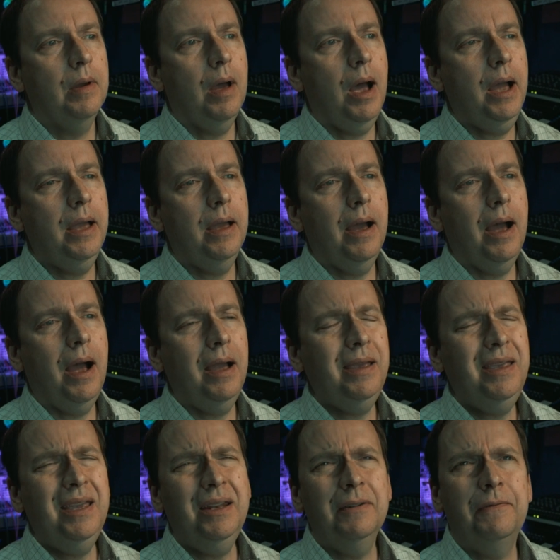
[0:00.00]
I, I
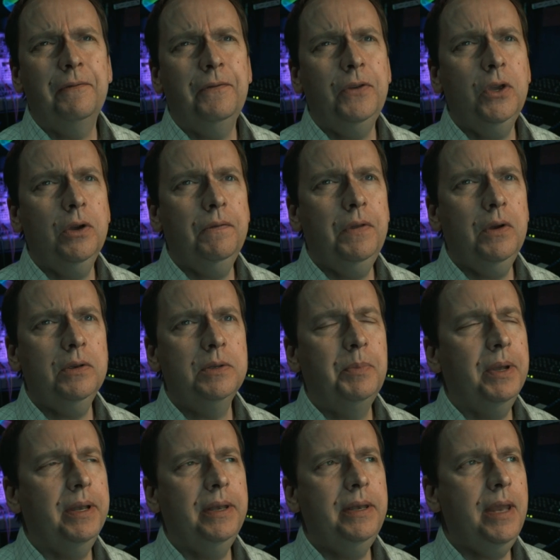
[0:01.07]
get a few of those,
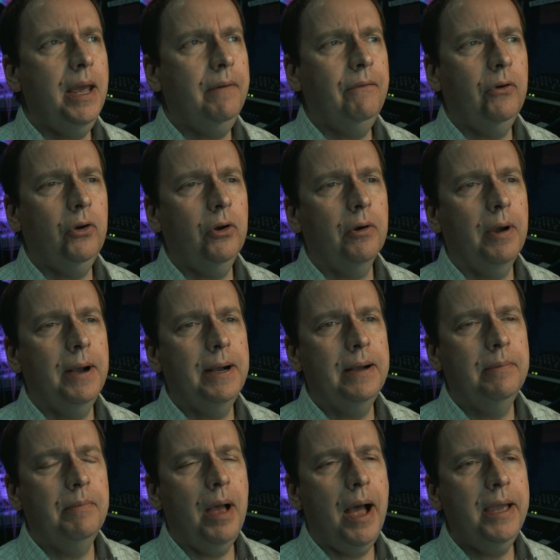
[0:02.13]
but never.
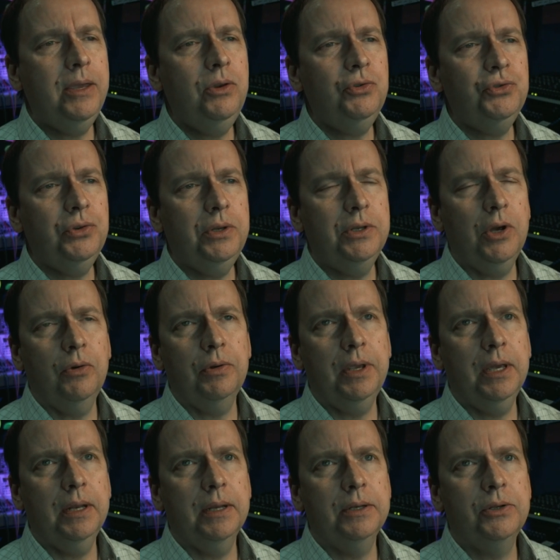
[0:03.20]
Um, I usually don't
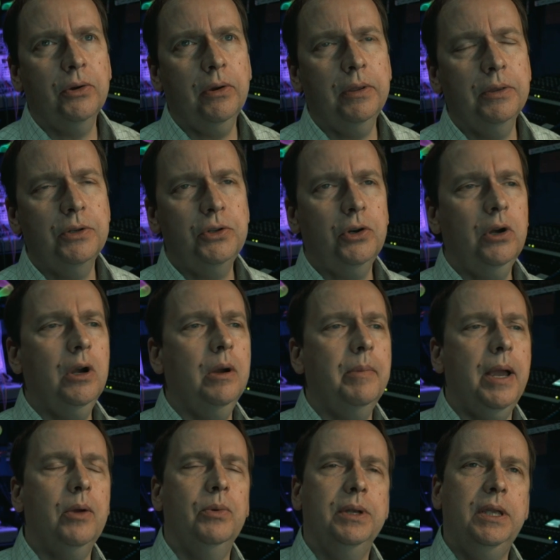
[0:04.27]
get it during the term.
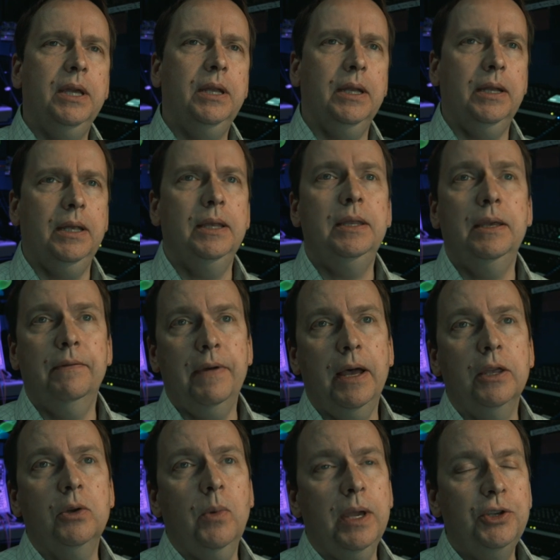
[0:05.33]
I would get it in the
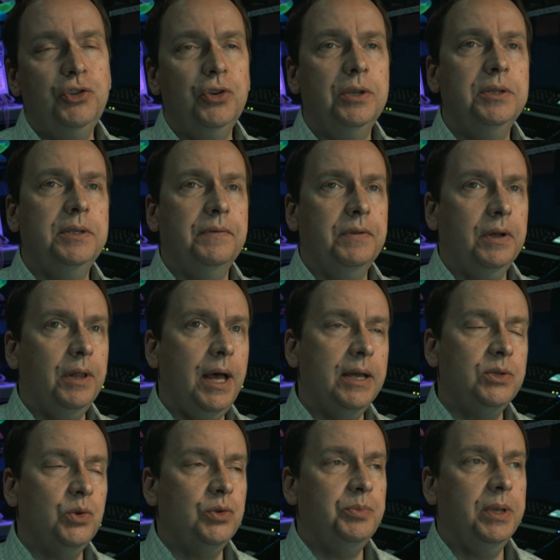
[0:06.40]
evaluations. If the
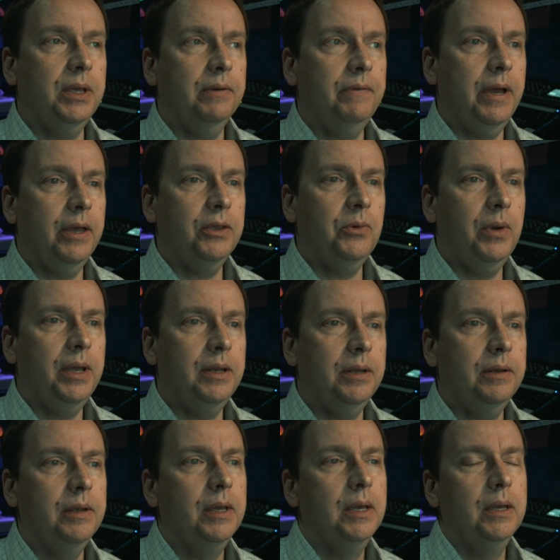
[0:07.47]
class was being
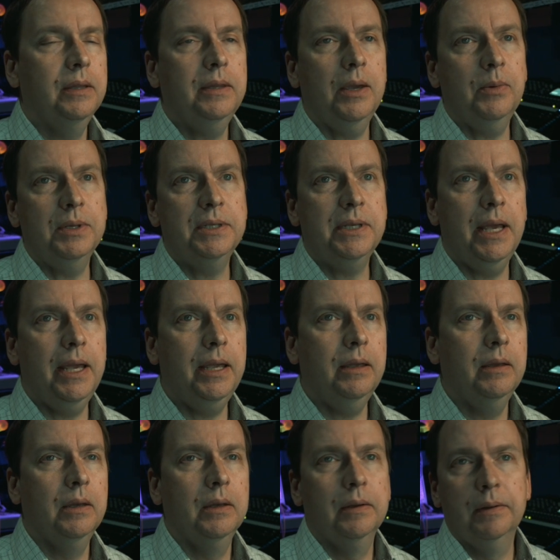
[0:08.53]
evaluated, they would say,
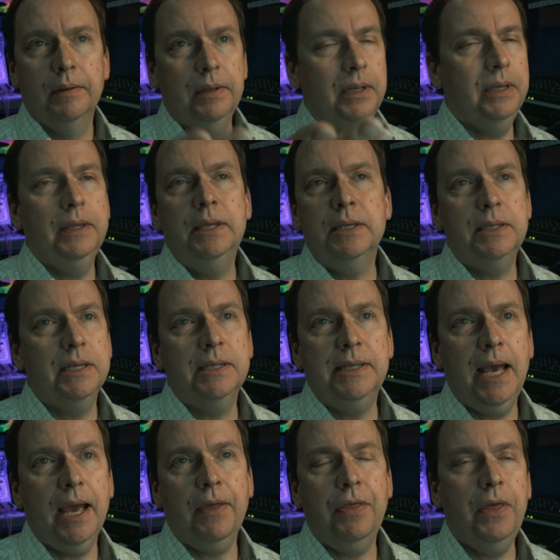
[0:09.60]
this
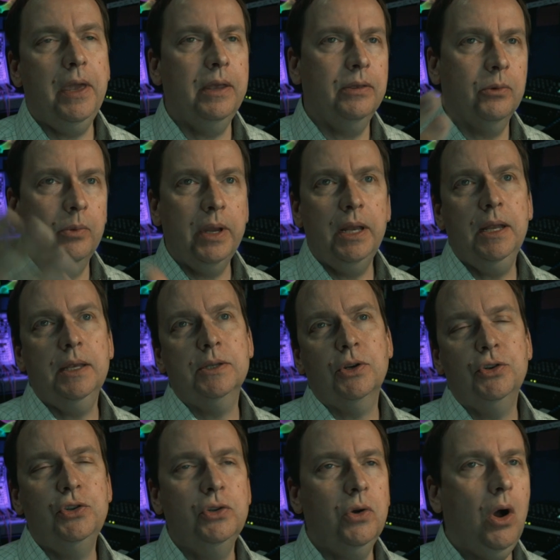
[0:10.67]
exact thing. The readings
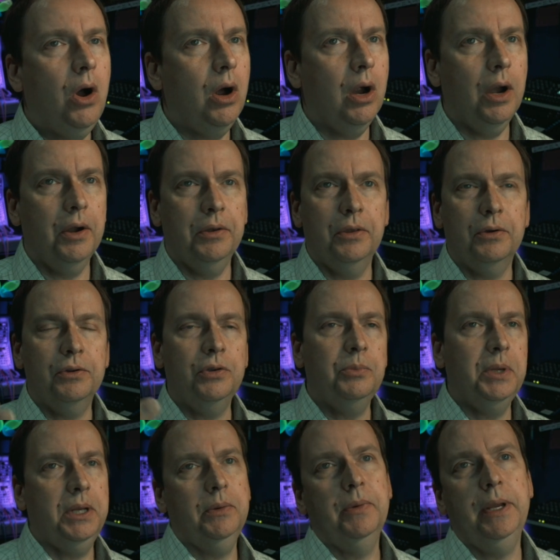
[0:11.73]
are too hard, there are too
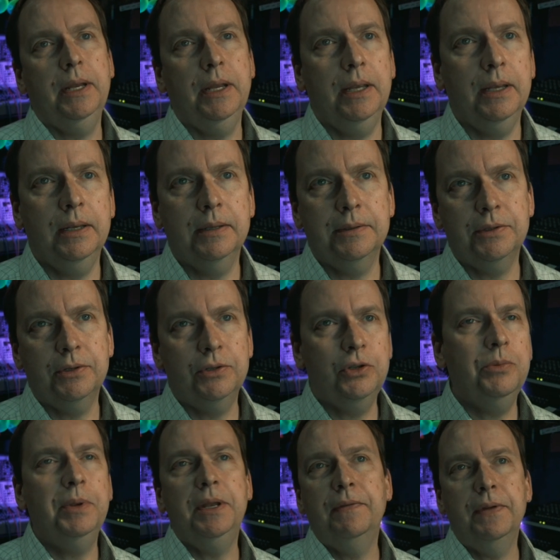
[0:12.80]
many readings,
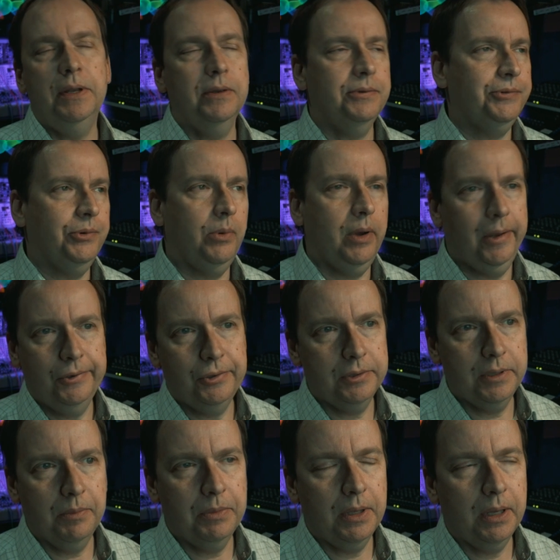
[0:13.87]
too many videos to watch or
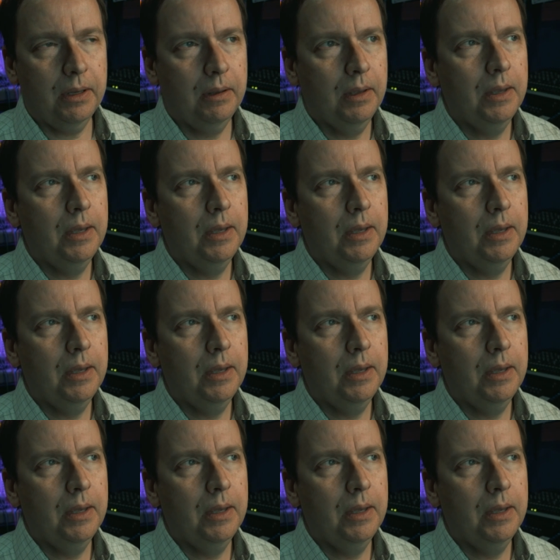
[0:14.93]
something.